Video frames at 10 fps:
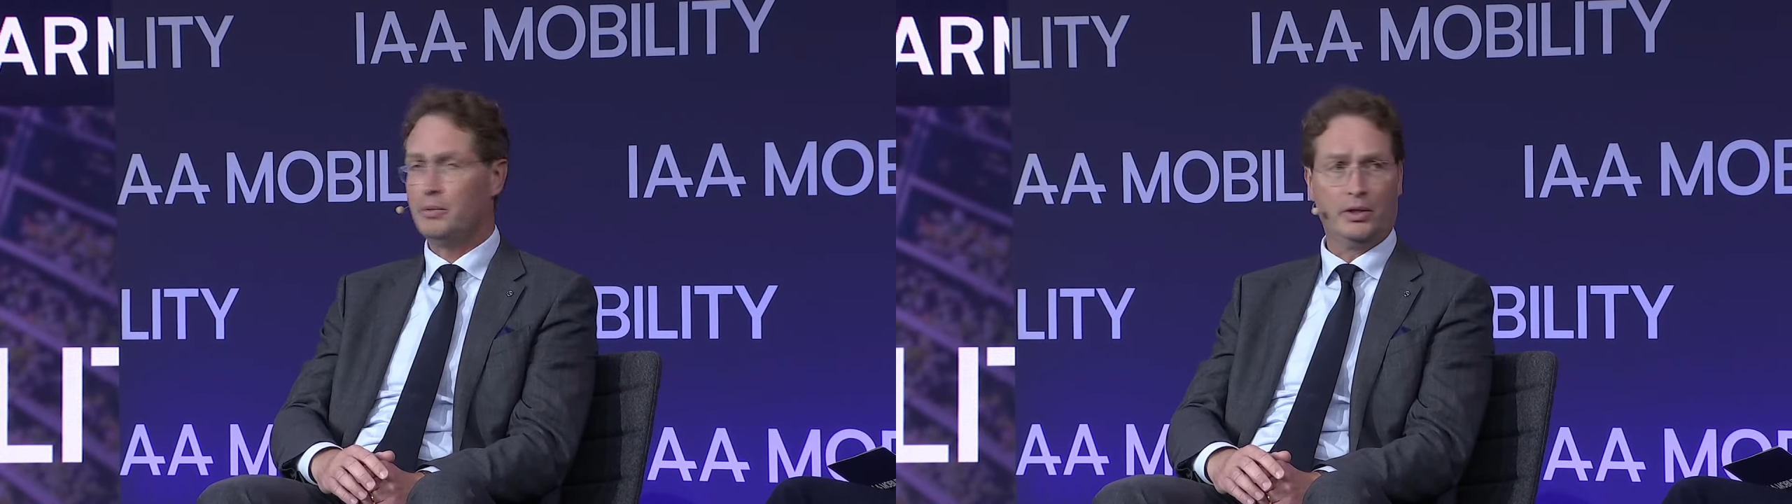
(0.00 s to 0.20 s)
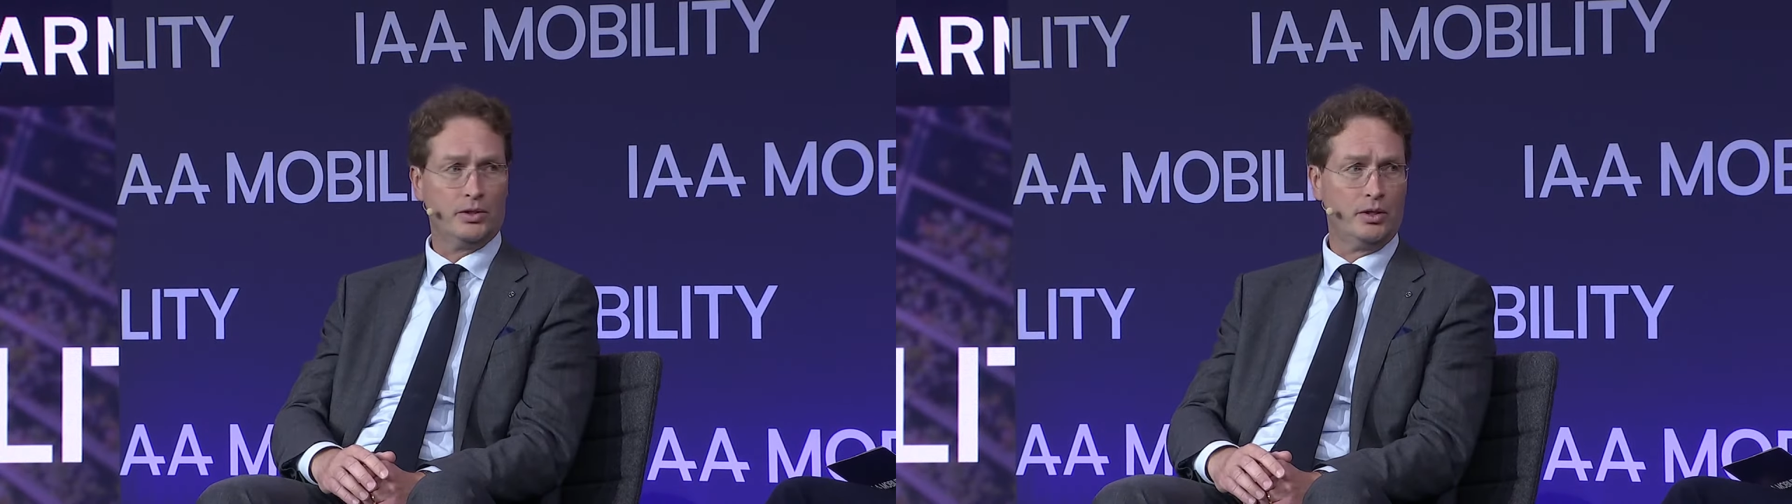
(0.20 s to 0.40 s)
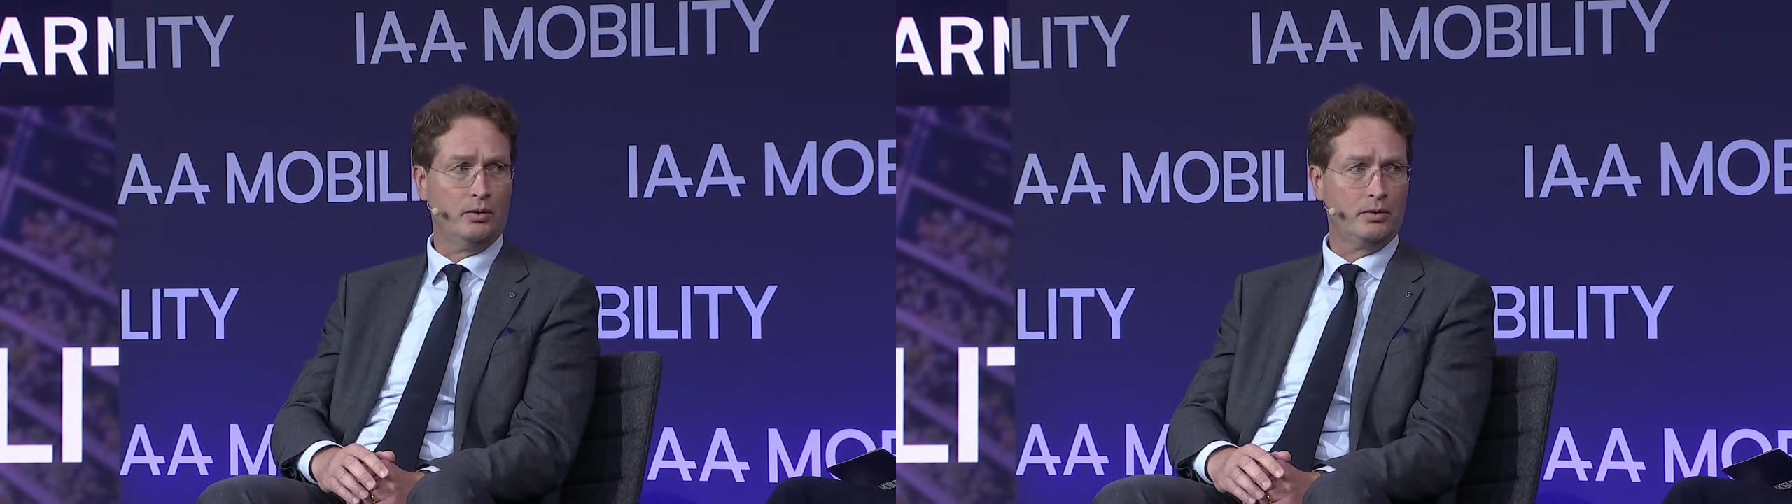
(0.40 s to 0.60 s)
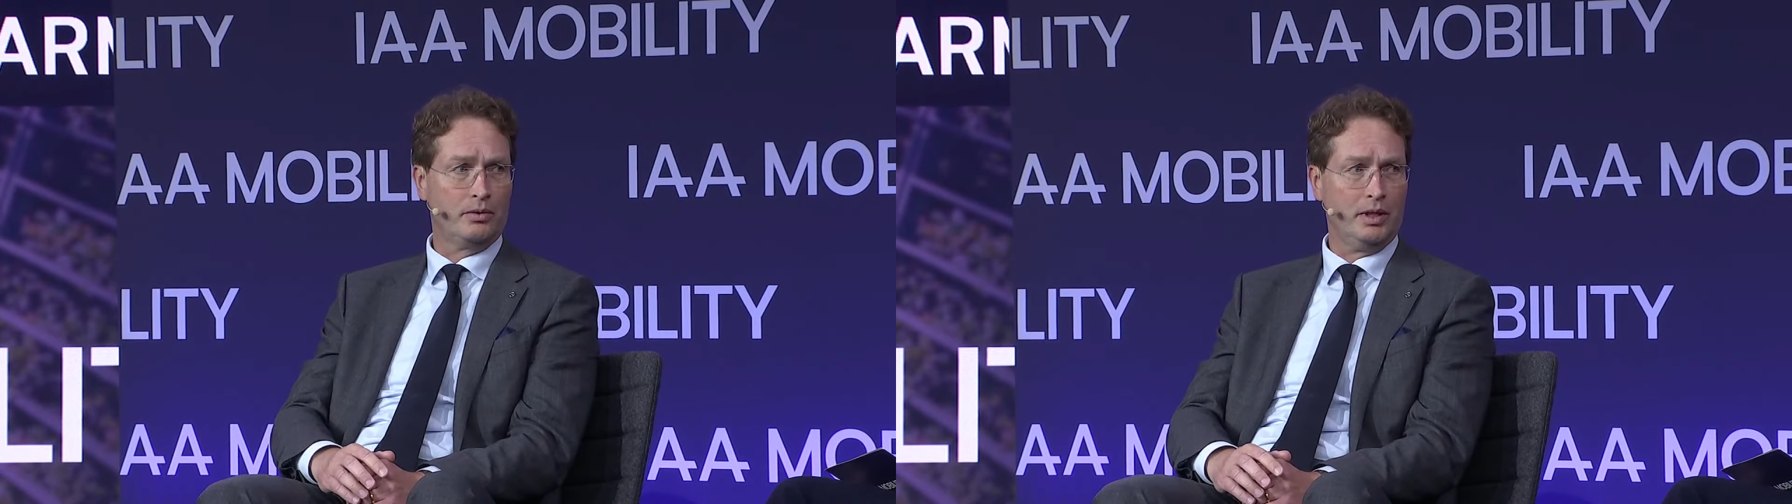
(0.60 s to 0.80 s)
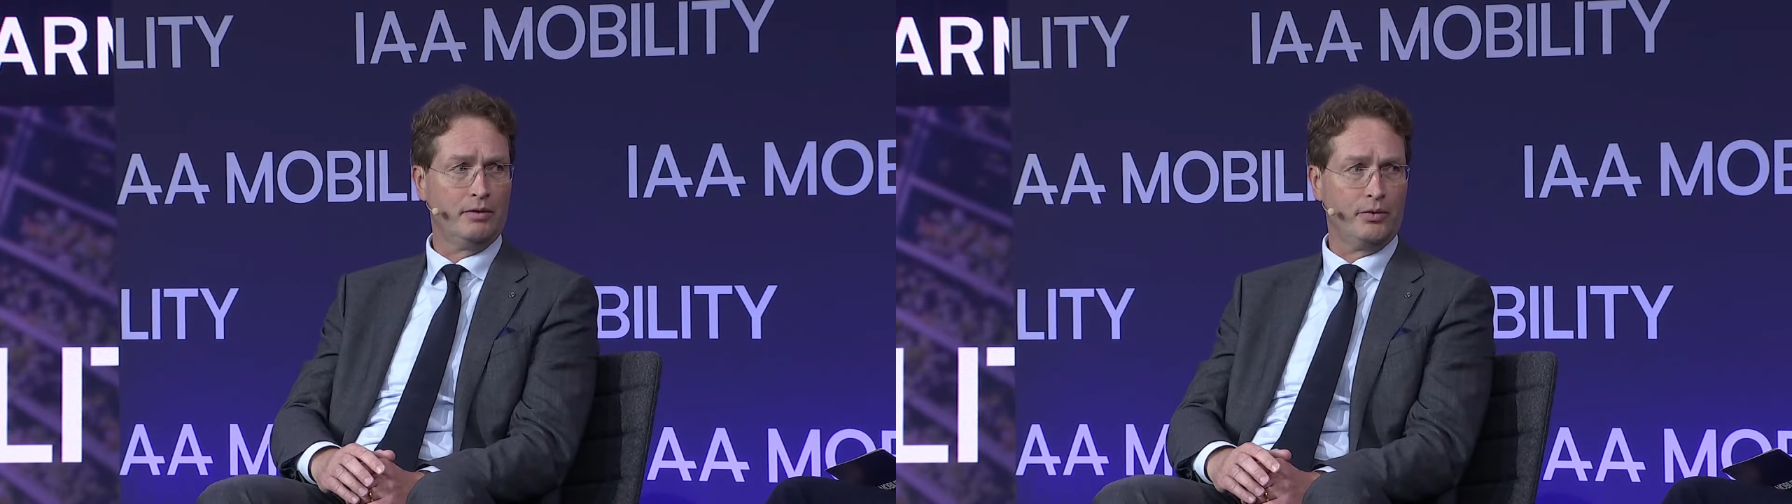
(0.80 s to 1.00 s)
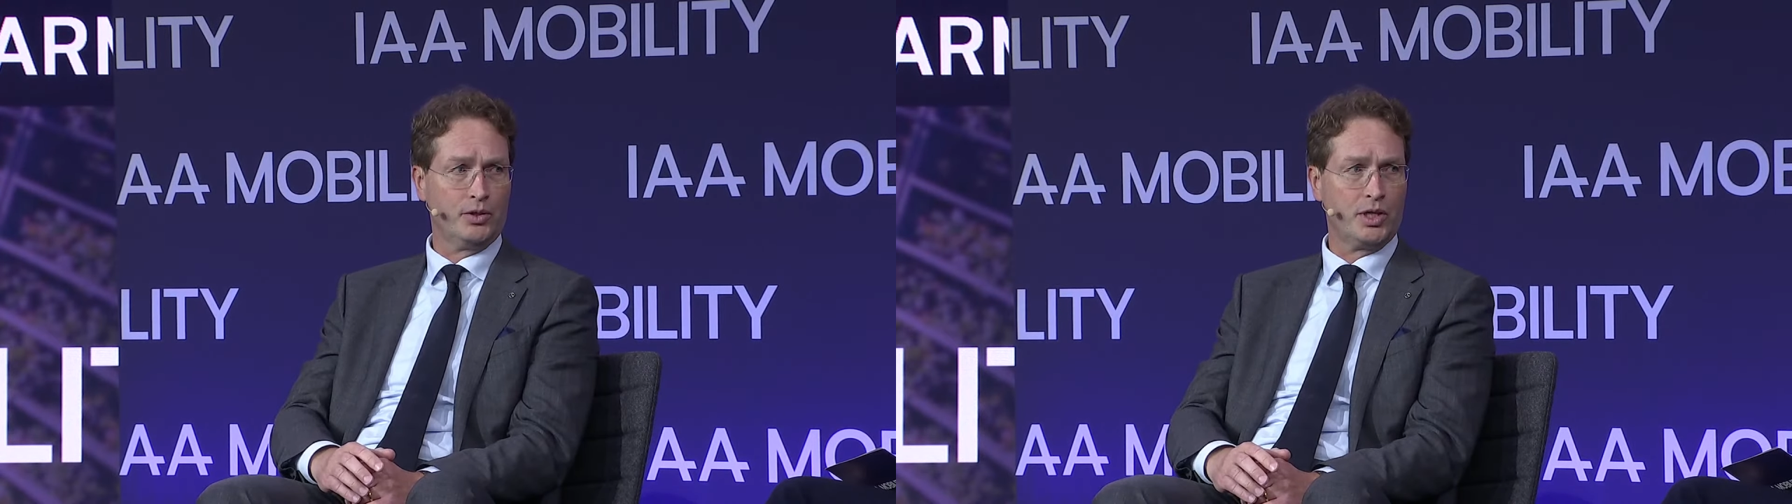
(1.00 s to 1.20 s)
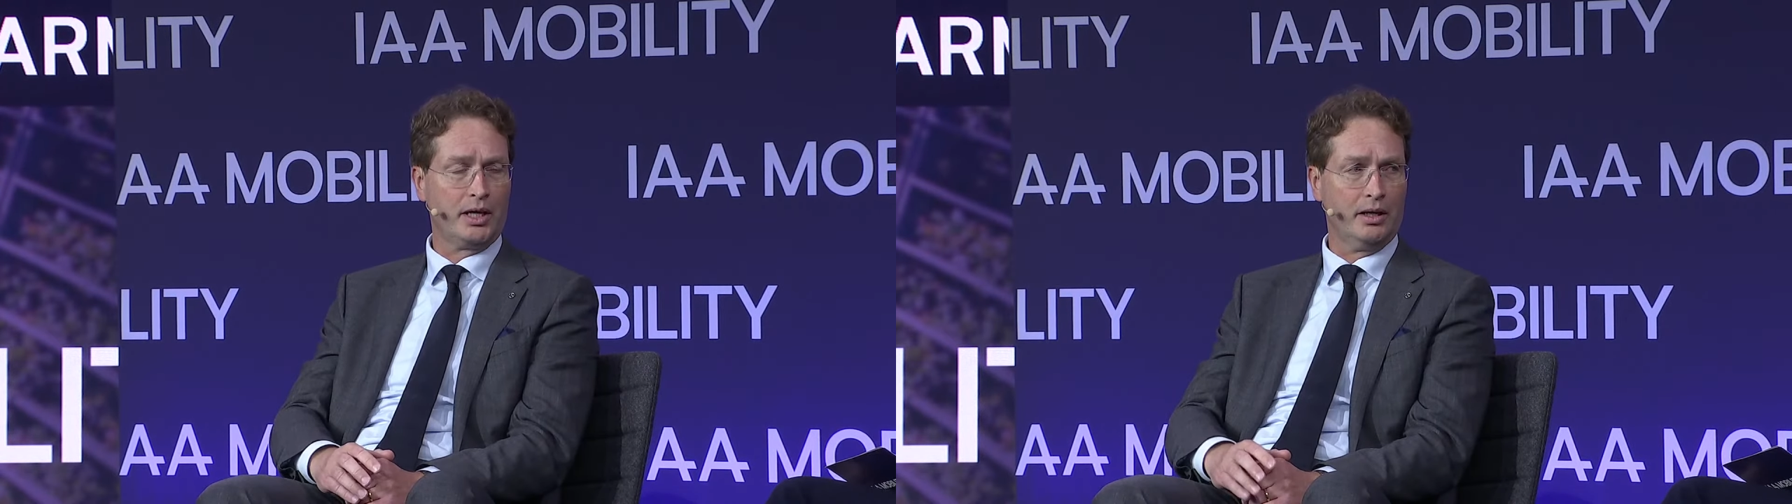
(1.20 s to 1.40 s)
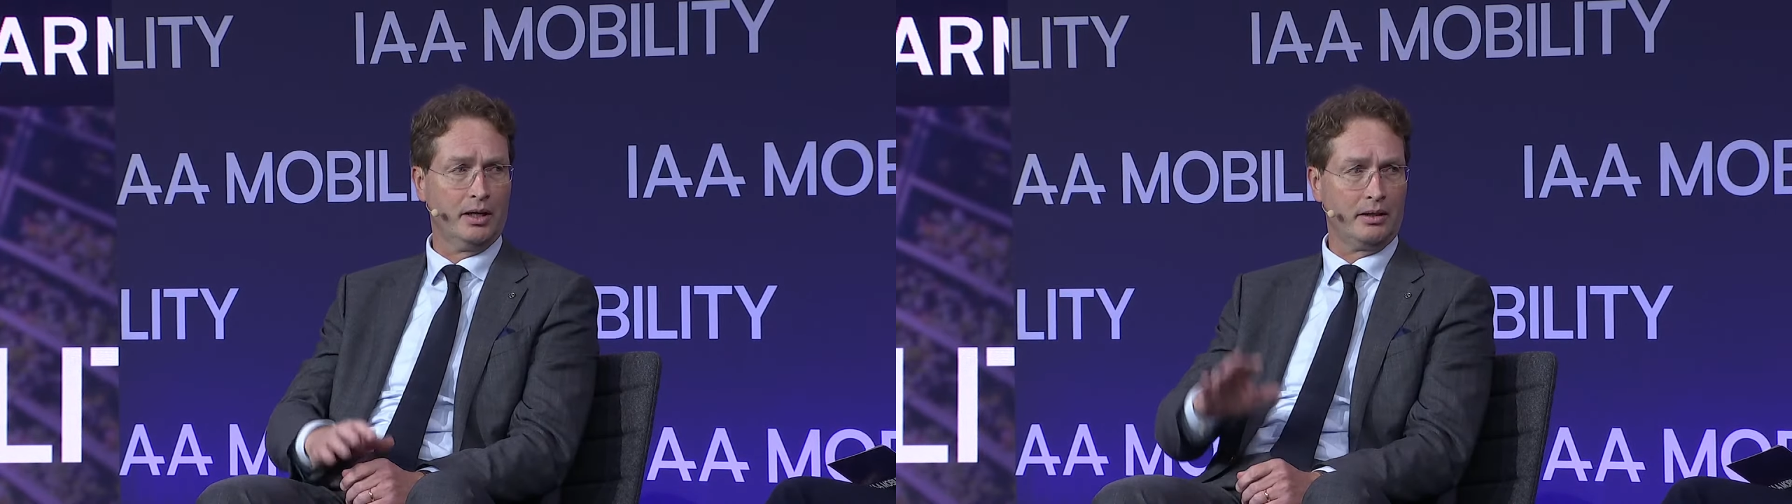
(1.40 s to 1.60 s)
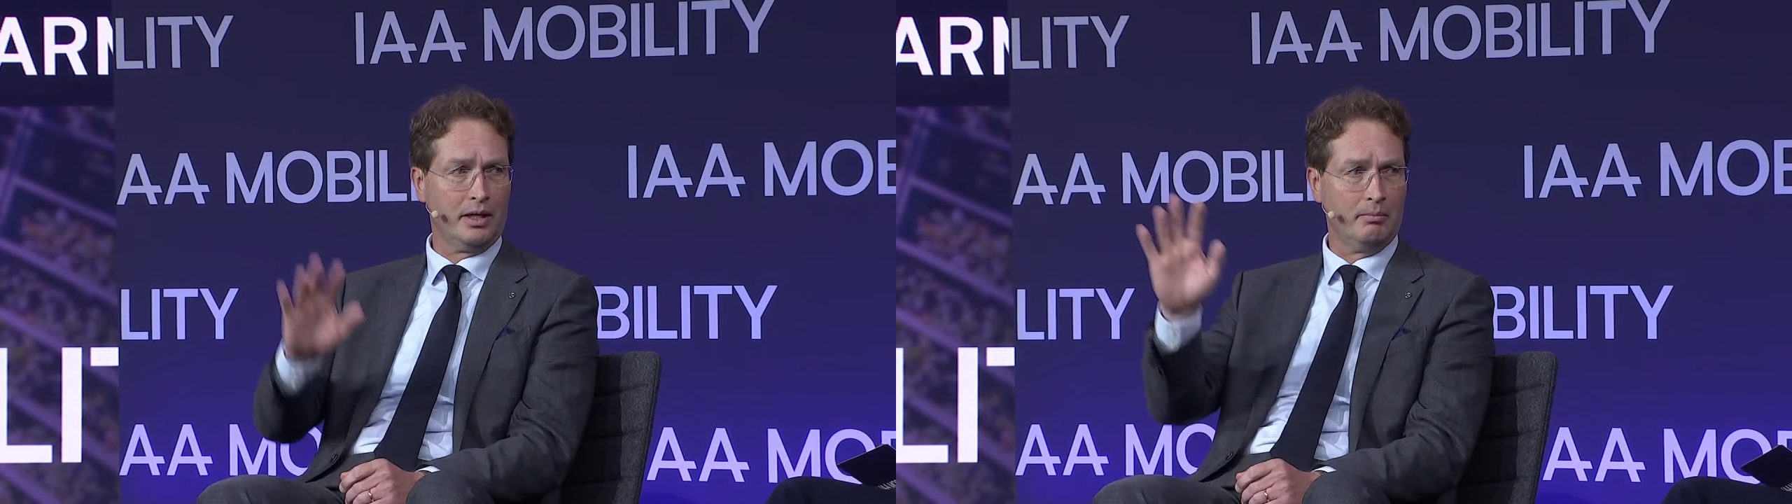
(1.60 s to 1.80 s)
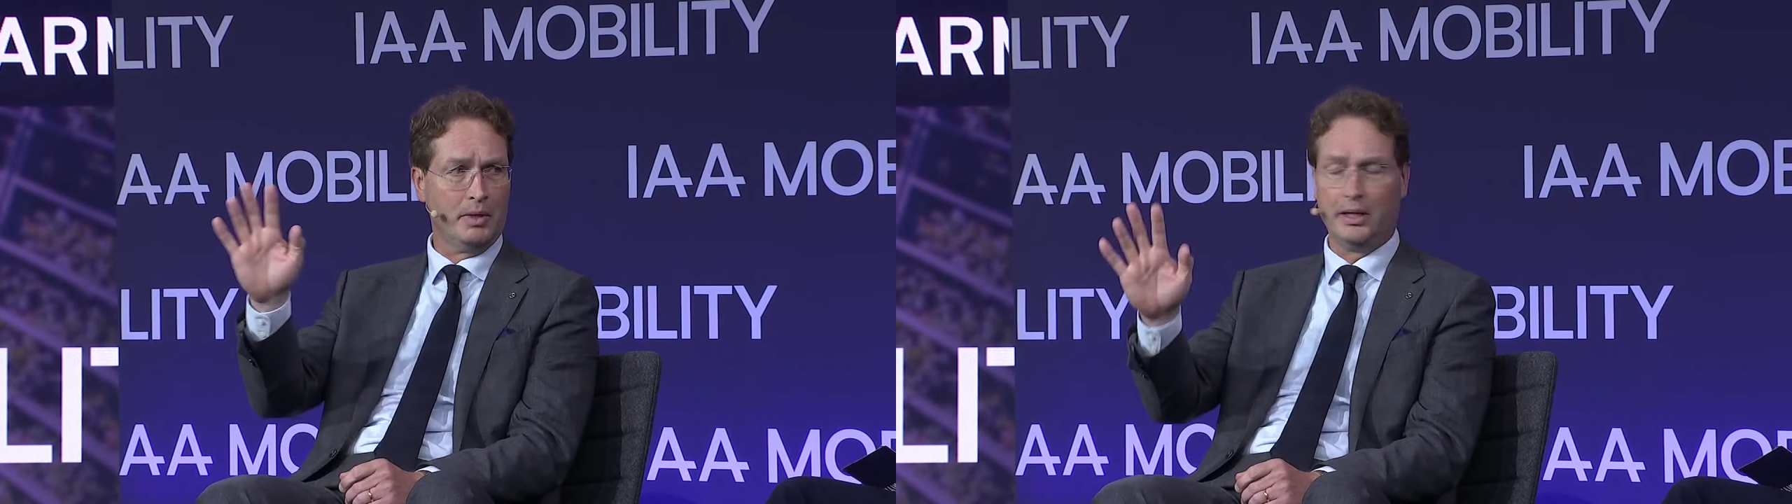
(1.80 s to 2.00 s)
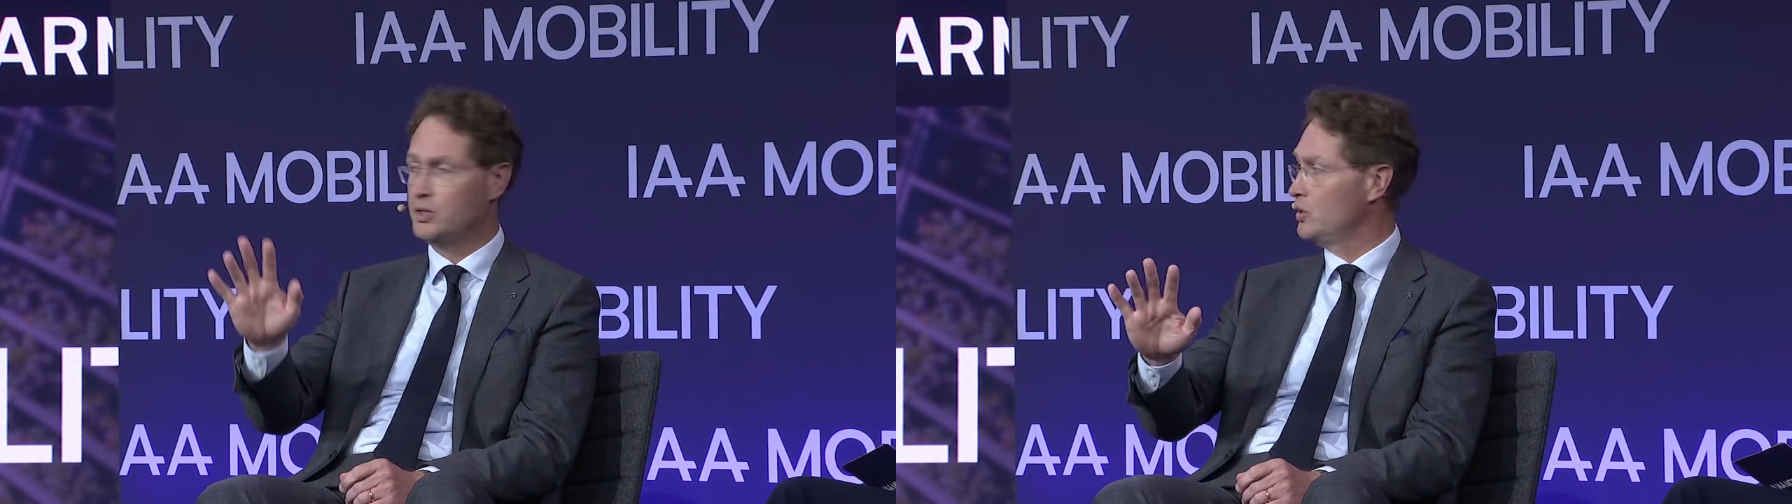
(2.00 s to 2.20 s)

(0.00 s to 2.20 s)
because don't think for a second that that money